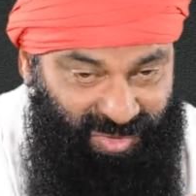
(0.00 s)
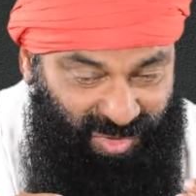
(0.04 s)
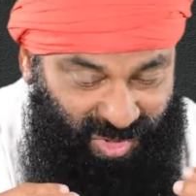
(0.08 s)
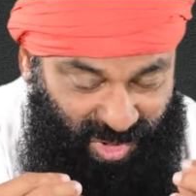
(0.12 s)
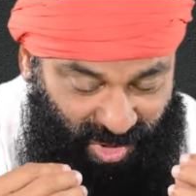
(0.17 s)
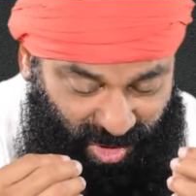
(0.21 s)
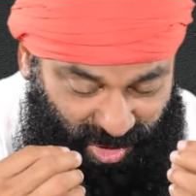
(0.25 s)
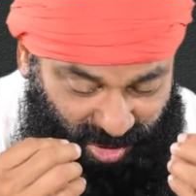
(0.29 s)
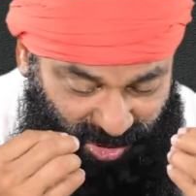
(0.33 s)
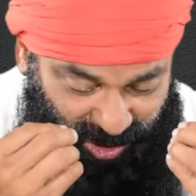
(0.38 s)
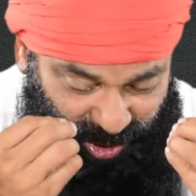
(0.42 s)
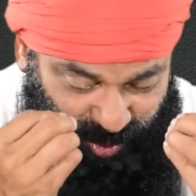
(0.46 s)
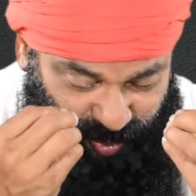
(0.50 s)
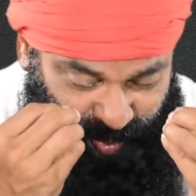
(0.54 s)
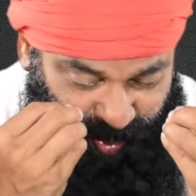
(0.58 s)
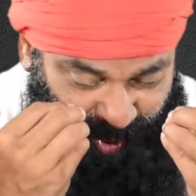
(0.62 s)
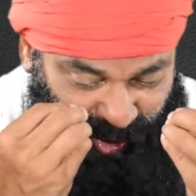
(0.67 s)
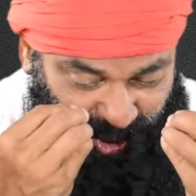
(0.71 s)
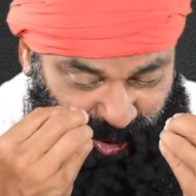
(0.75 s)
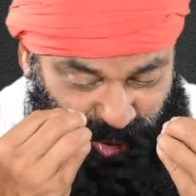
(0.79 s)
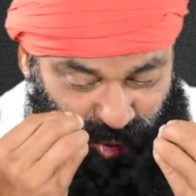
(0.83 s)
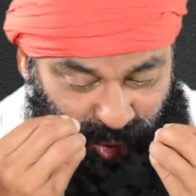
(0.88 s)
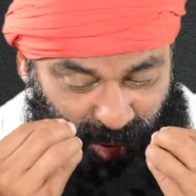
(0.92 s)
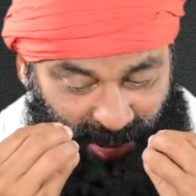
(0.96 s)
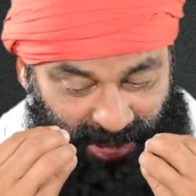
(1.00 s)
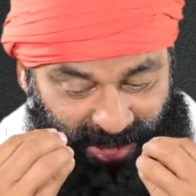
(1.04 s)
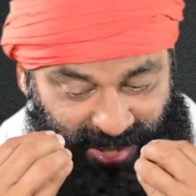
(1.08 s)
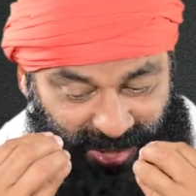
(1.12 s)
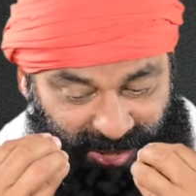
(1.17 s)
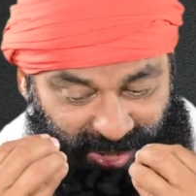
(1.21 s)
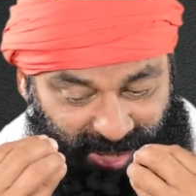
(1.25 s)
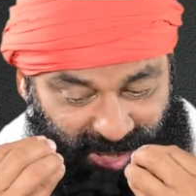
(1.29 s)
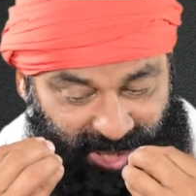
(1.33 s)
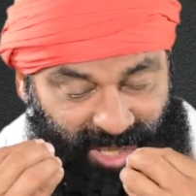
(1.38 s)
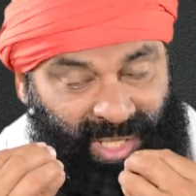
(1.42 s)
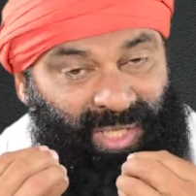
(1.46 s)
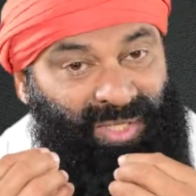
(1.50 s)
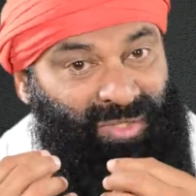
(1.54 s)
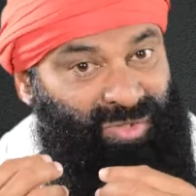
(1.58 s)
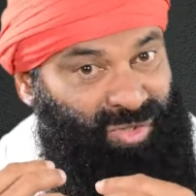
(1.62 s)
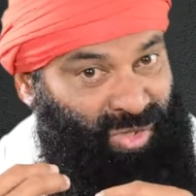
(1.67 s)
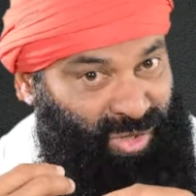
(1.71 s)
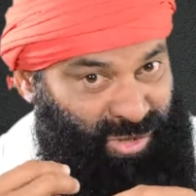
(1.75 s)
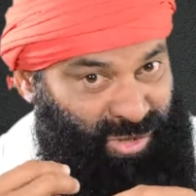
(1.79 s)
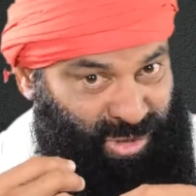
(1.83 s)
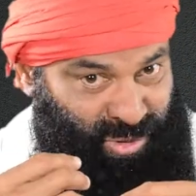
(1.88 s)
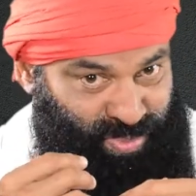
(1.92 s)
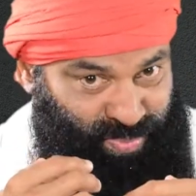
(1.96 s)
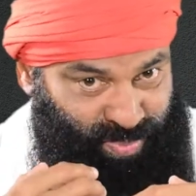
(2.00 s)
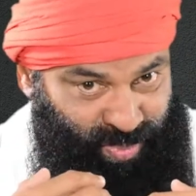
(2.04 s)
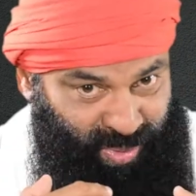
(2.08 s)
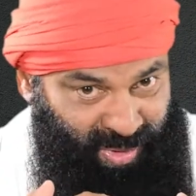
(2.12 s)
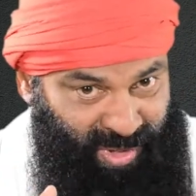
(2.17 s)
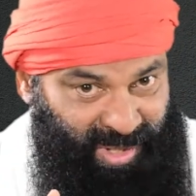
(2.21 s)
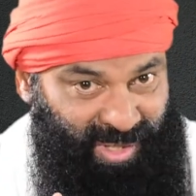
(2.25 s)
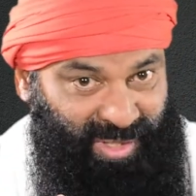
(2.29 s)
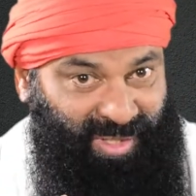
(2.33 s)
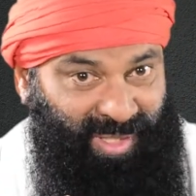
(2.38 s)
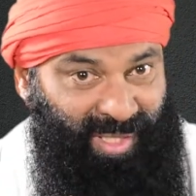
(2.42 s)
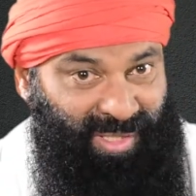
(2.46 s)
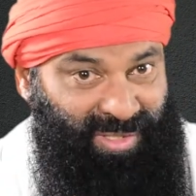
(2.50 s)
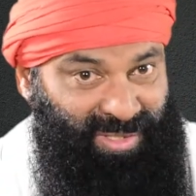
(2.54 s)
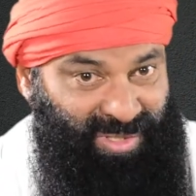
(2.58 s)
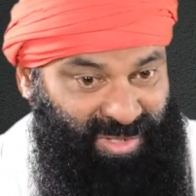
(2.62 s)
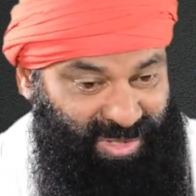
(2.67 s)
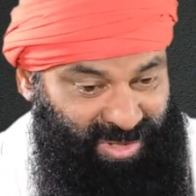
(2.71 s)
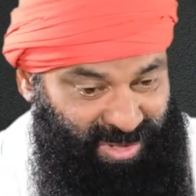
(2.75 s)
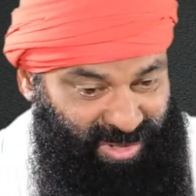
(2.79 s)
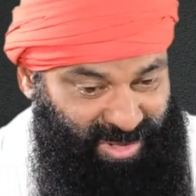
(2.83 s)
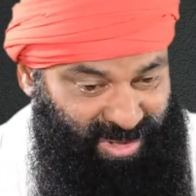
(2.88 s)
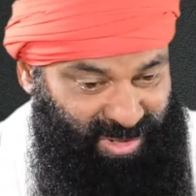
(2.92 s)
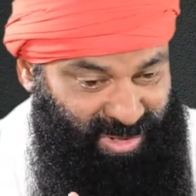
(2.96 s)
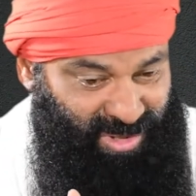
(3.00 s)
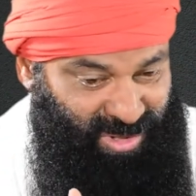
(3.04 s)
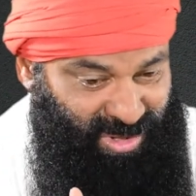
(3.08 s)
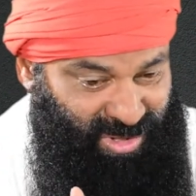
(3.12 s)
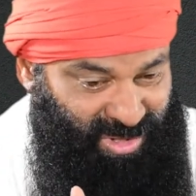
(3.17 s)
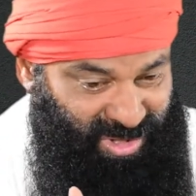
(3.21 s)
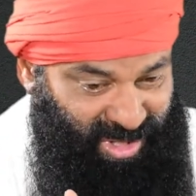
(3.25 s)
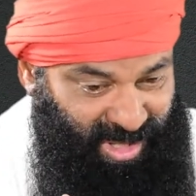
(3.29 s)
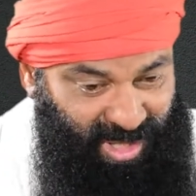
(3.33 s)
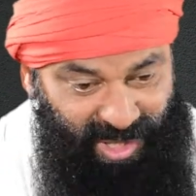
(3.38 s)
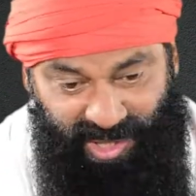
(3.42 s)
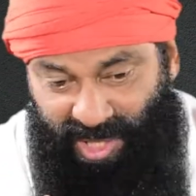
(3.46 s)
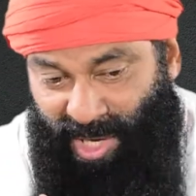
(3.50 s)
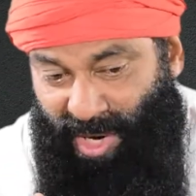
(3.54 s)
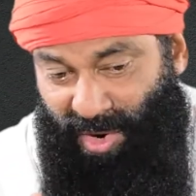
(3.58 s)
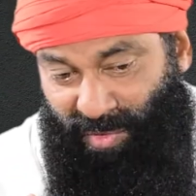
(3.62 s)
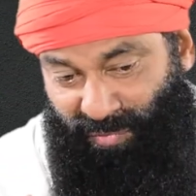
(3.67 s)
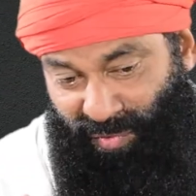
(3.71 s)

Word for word: Your spirituality, your spirit can stink.